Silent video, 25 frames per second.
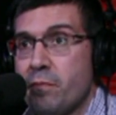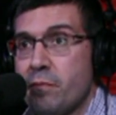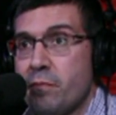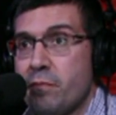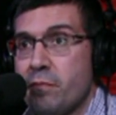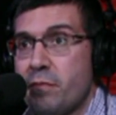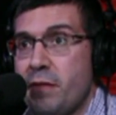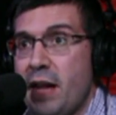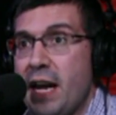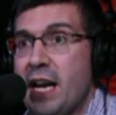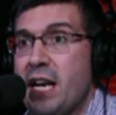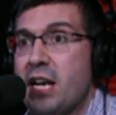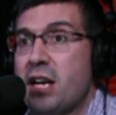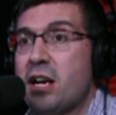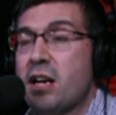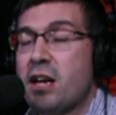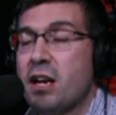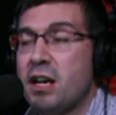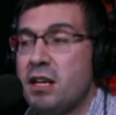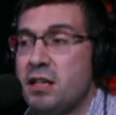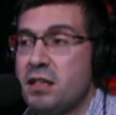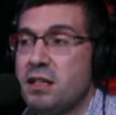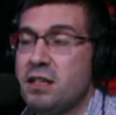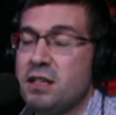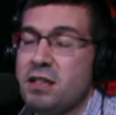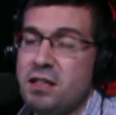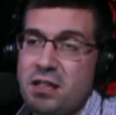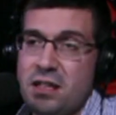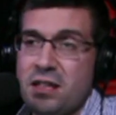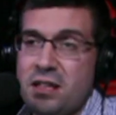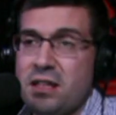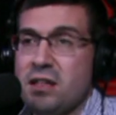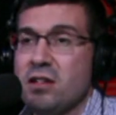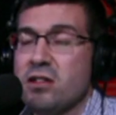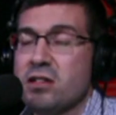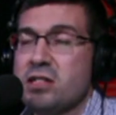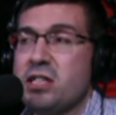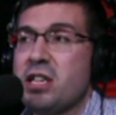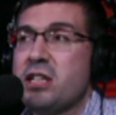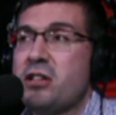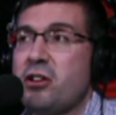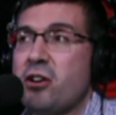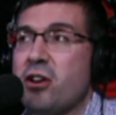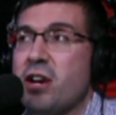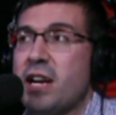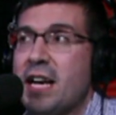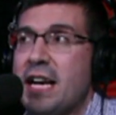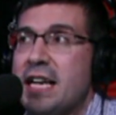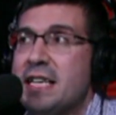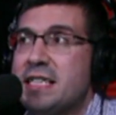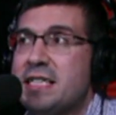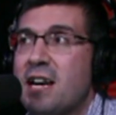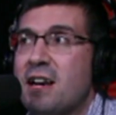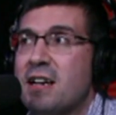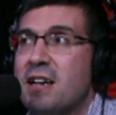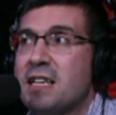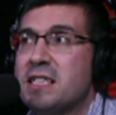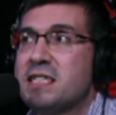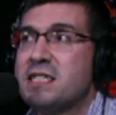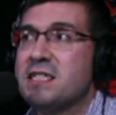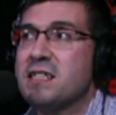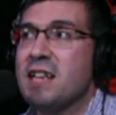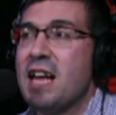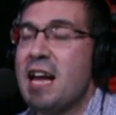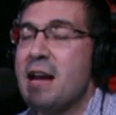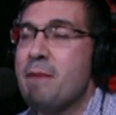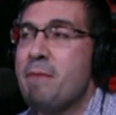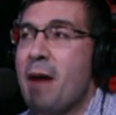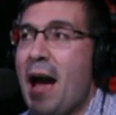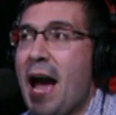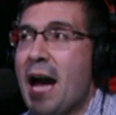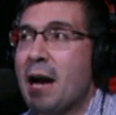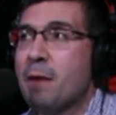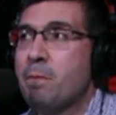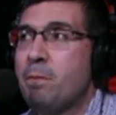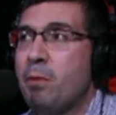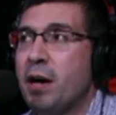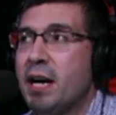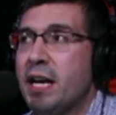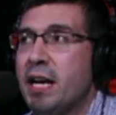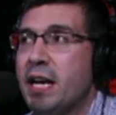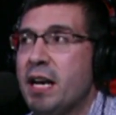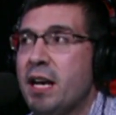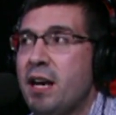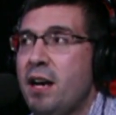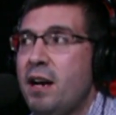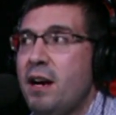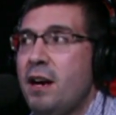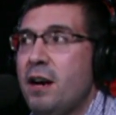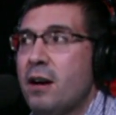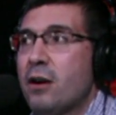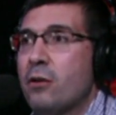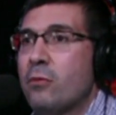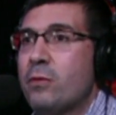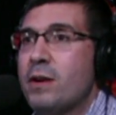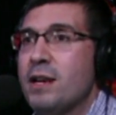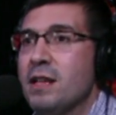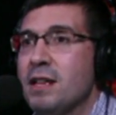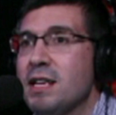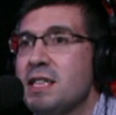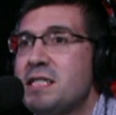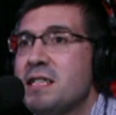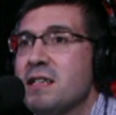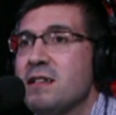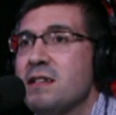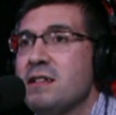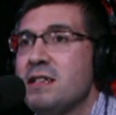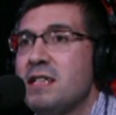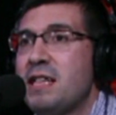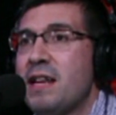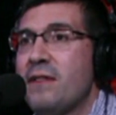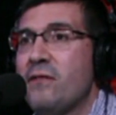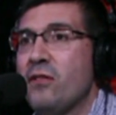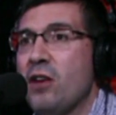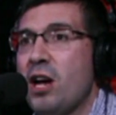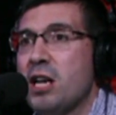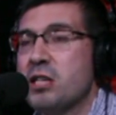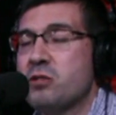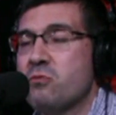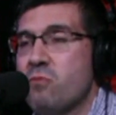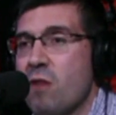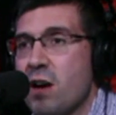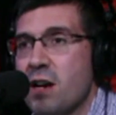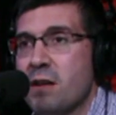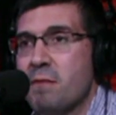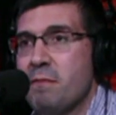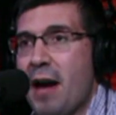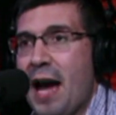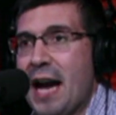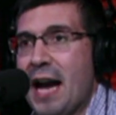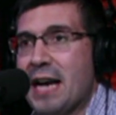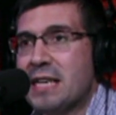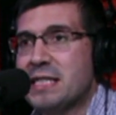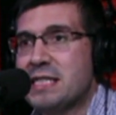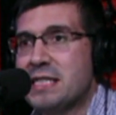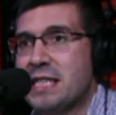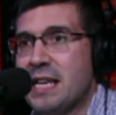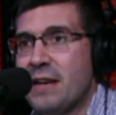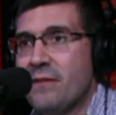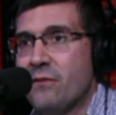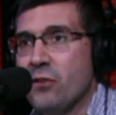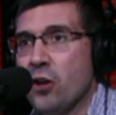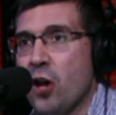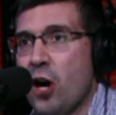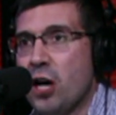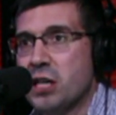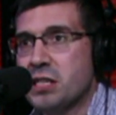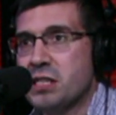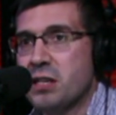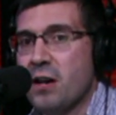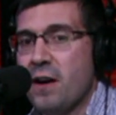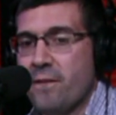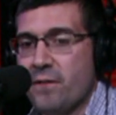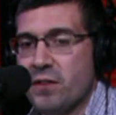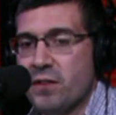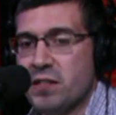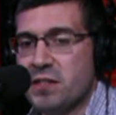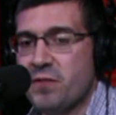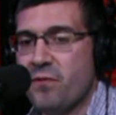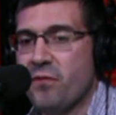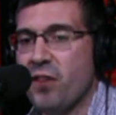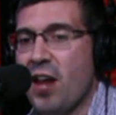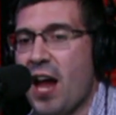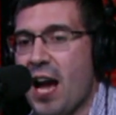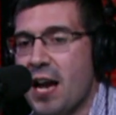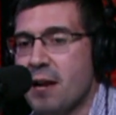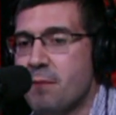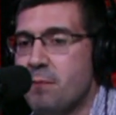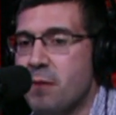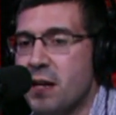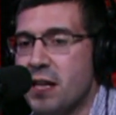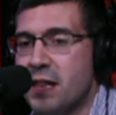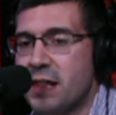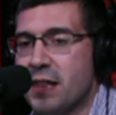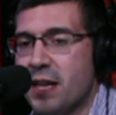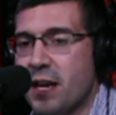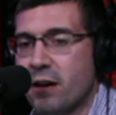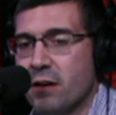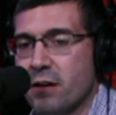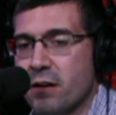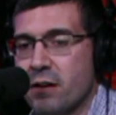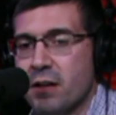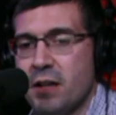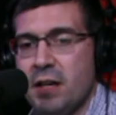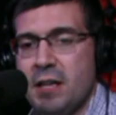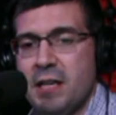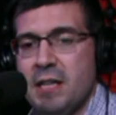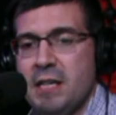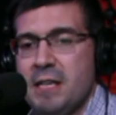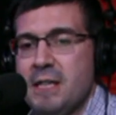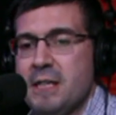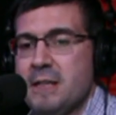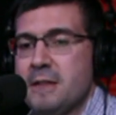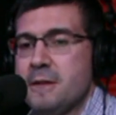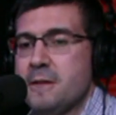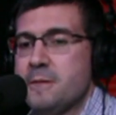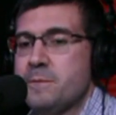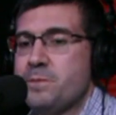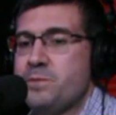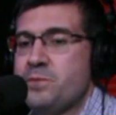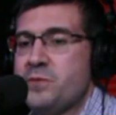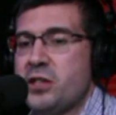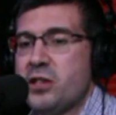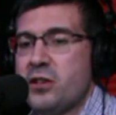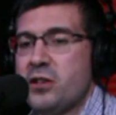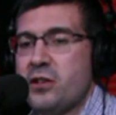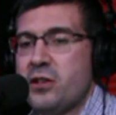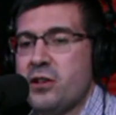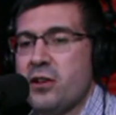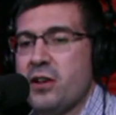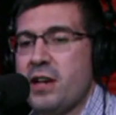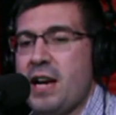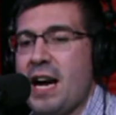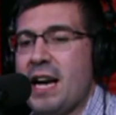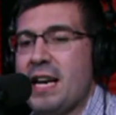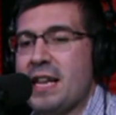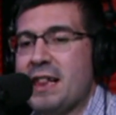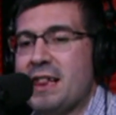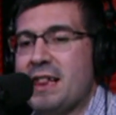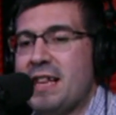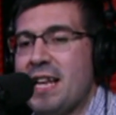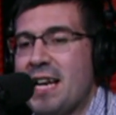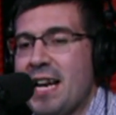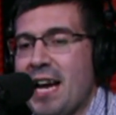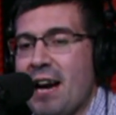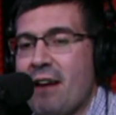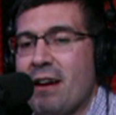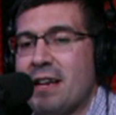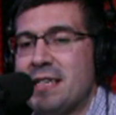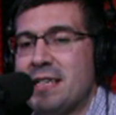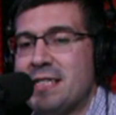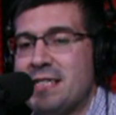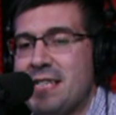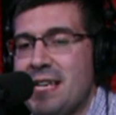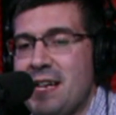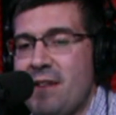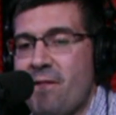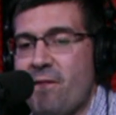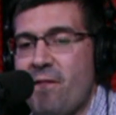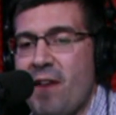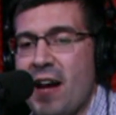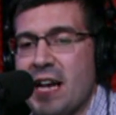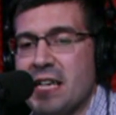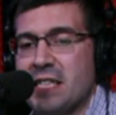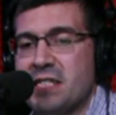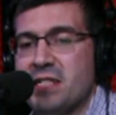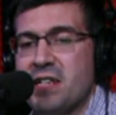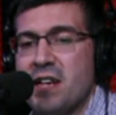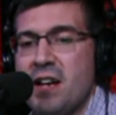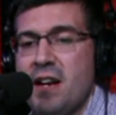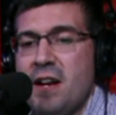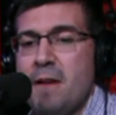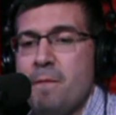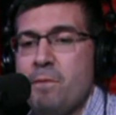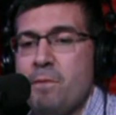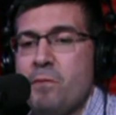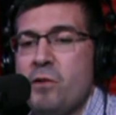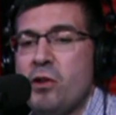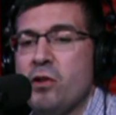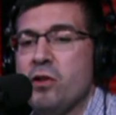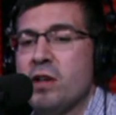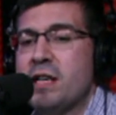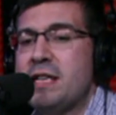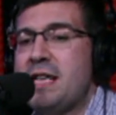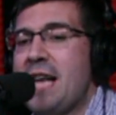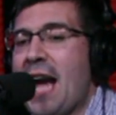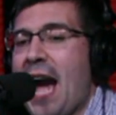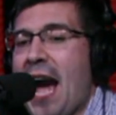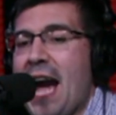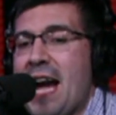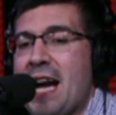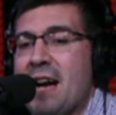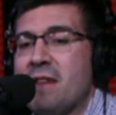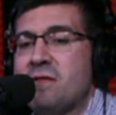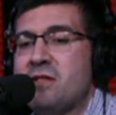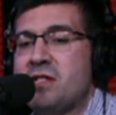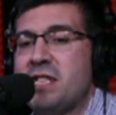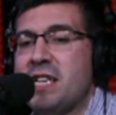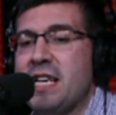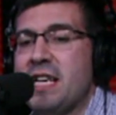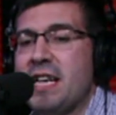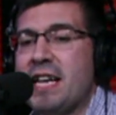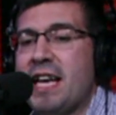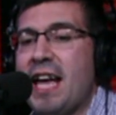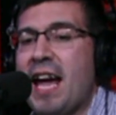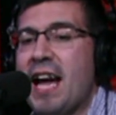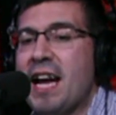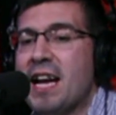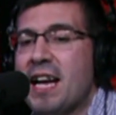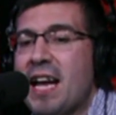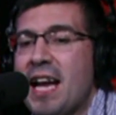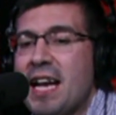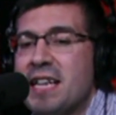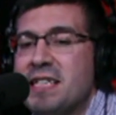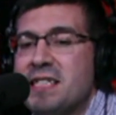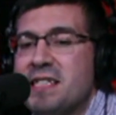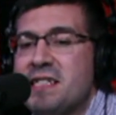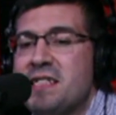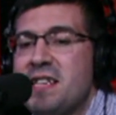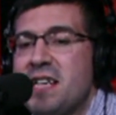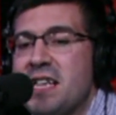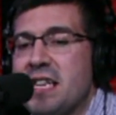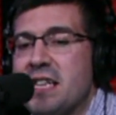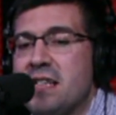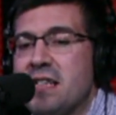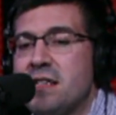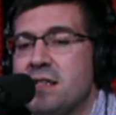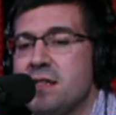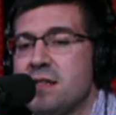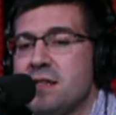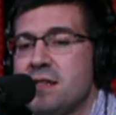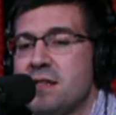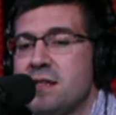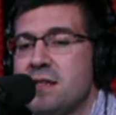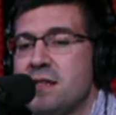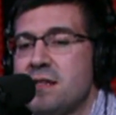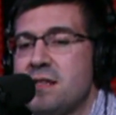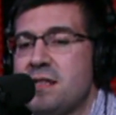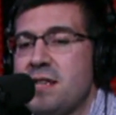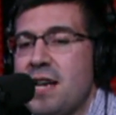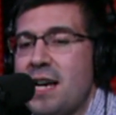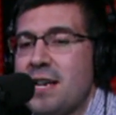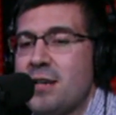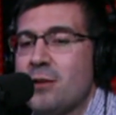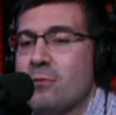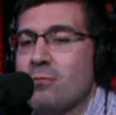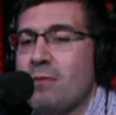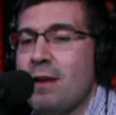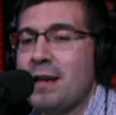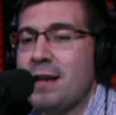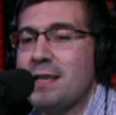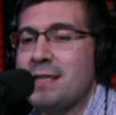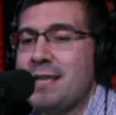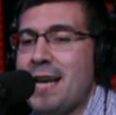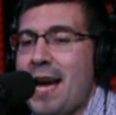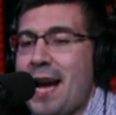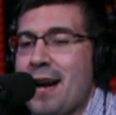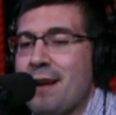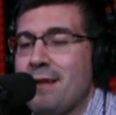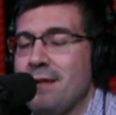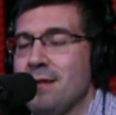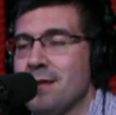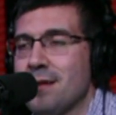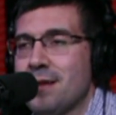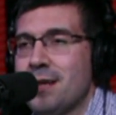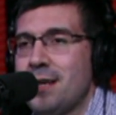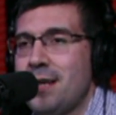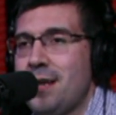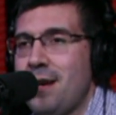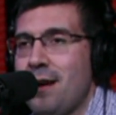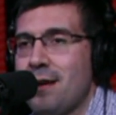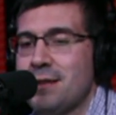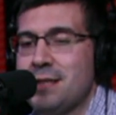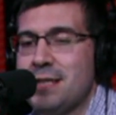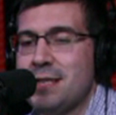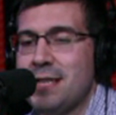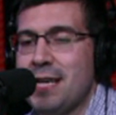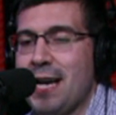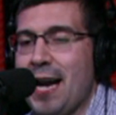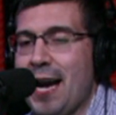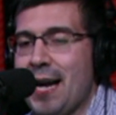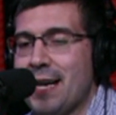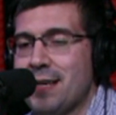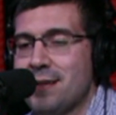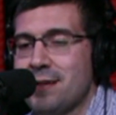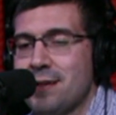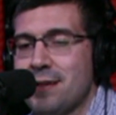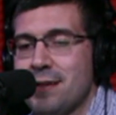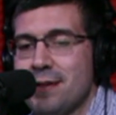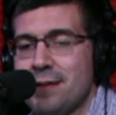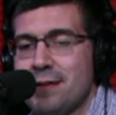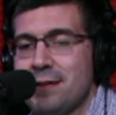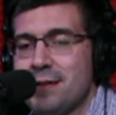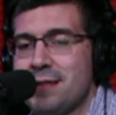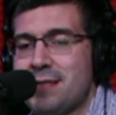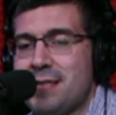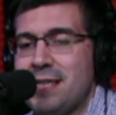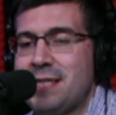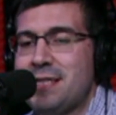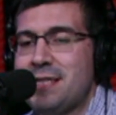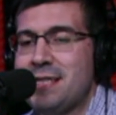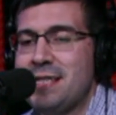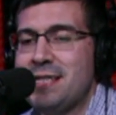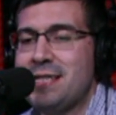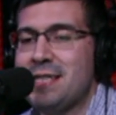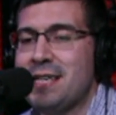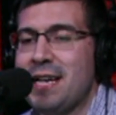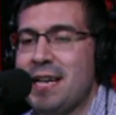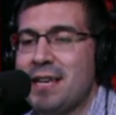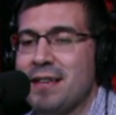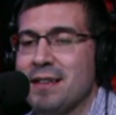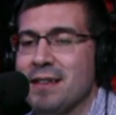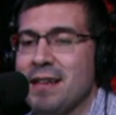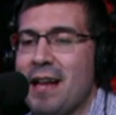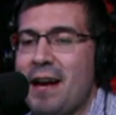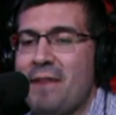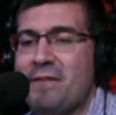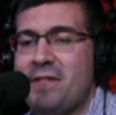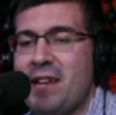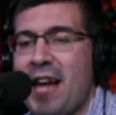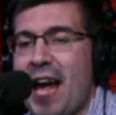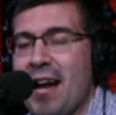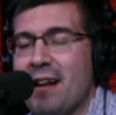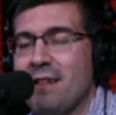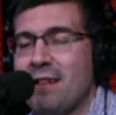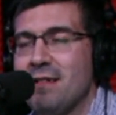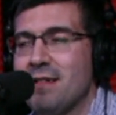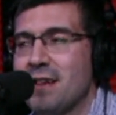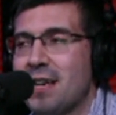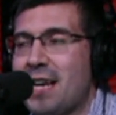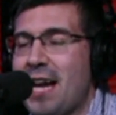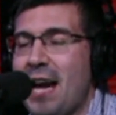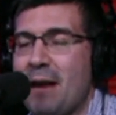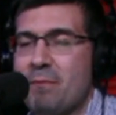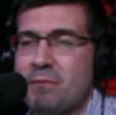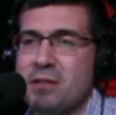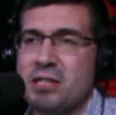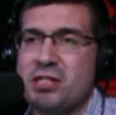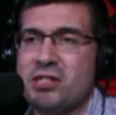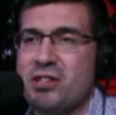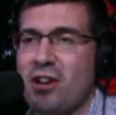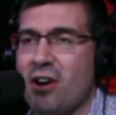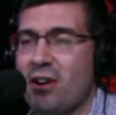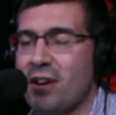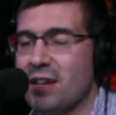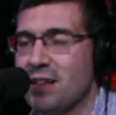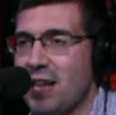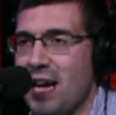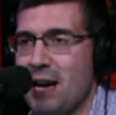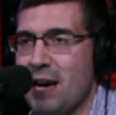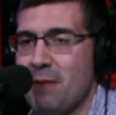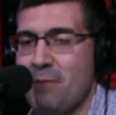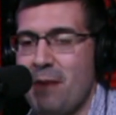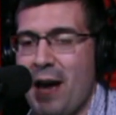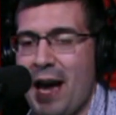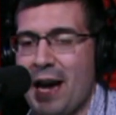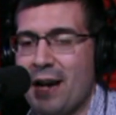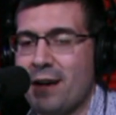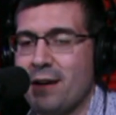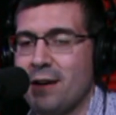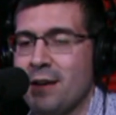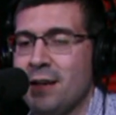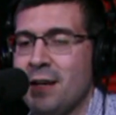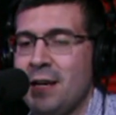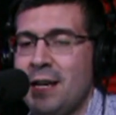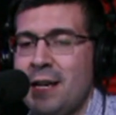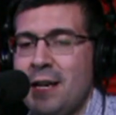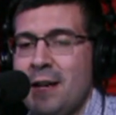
looks like they're going to get Darius Slay back, but realistically, they've lost running backs. They've lost offensive linemen. They're kind of thinning out on defense. You look at the AFC. Kansas City signed a right tackle and a young D end. Cincy signed a left tackle and kept a starting linebacker.